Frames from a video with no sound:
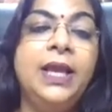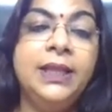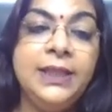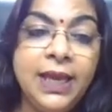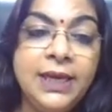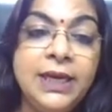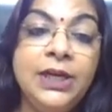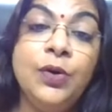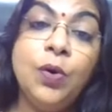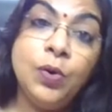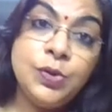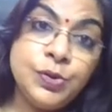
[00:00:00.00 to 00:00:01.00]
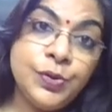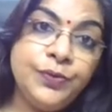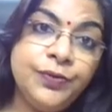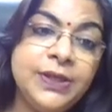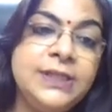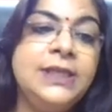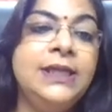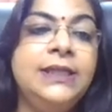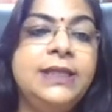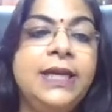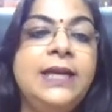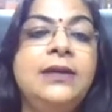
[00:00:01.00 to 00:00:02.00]
Then it also
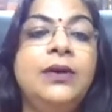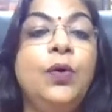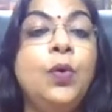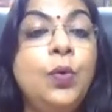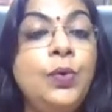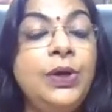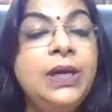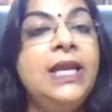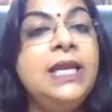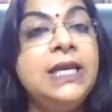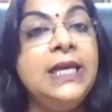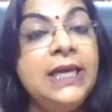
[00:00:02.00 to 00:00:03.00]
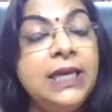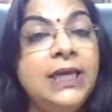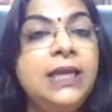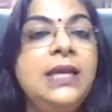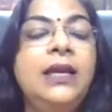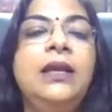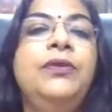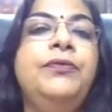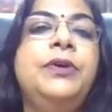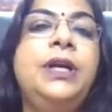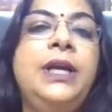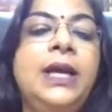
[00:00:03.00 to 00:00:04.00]
facilitate only needy
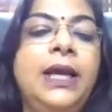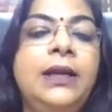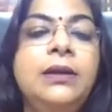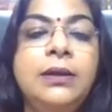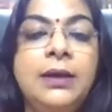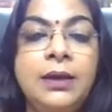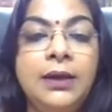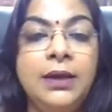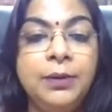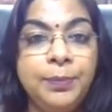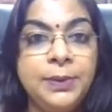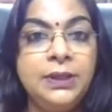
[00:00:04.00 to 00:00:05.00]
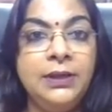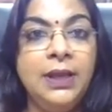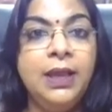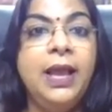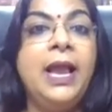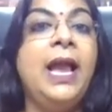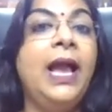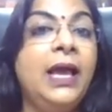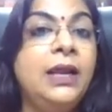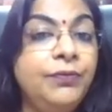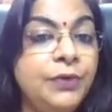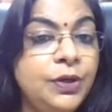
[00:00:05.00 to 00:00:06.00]
infertile couple
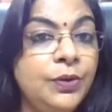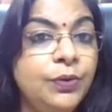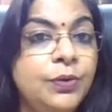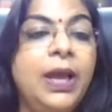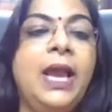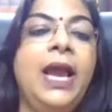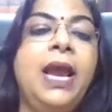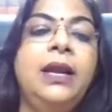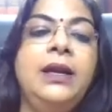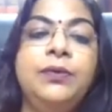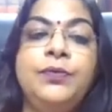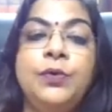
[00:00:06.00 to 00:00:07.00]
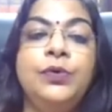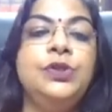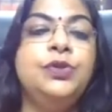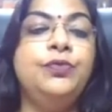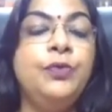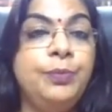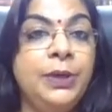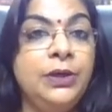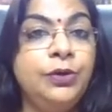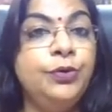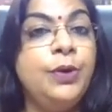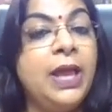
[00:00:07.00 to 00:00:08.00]
and widow and divorced women
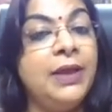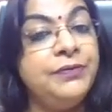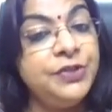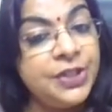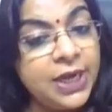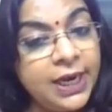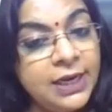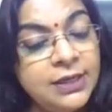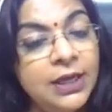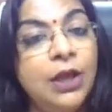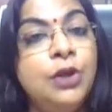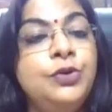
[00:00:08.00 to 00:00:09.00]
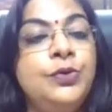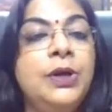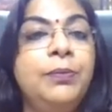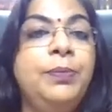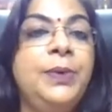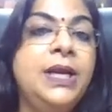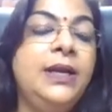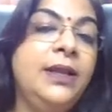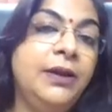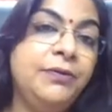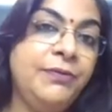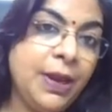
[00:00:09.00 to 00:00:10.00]
to have child to complete
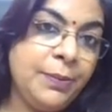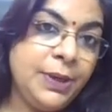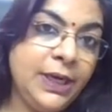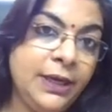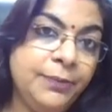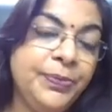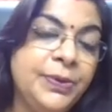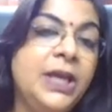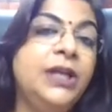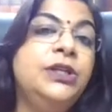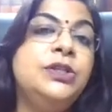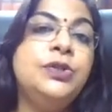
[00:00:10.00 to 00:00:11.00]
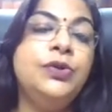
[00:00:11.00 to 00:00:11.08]
their family. It is